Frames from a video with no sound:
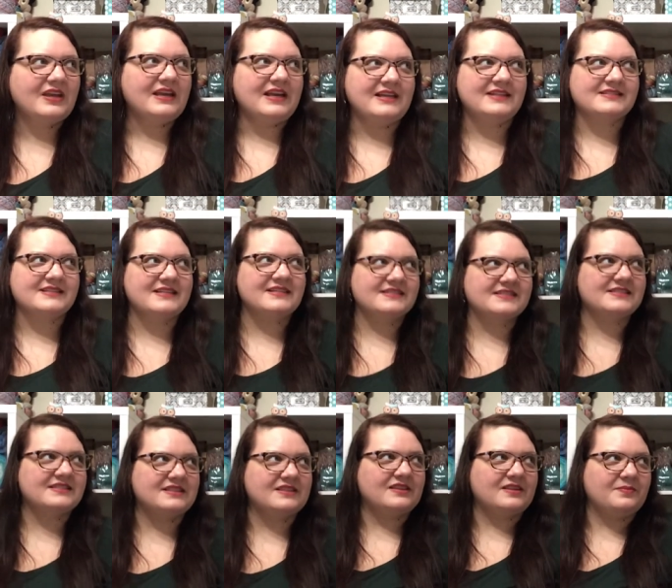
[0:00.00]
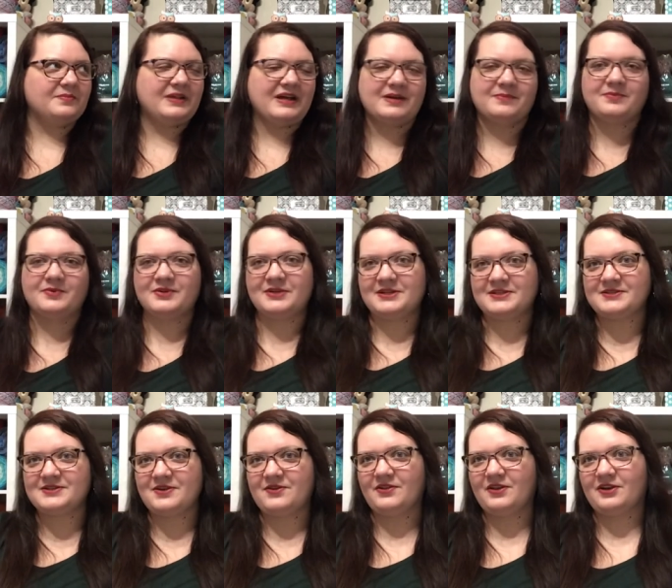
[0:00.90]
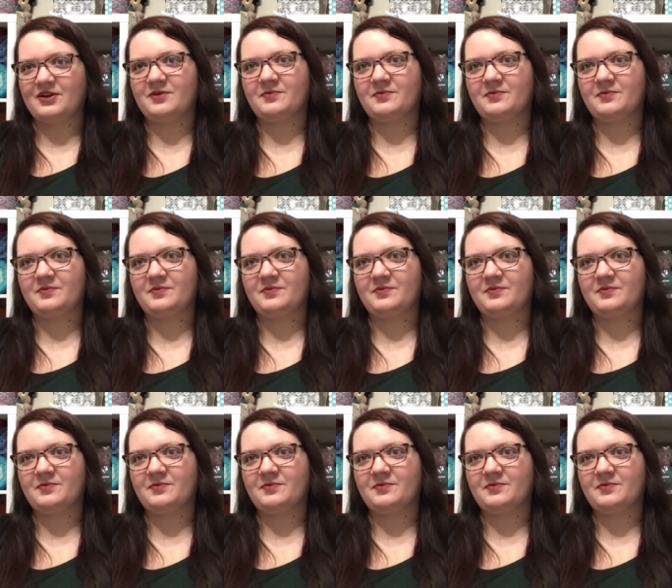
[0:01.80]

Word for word: And since the blackboard is no longer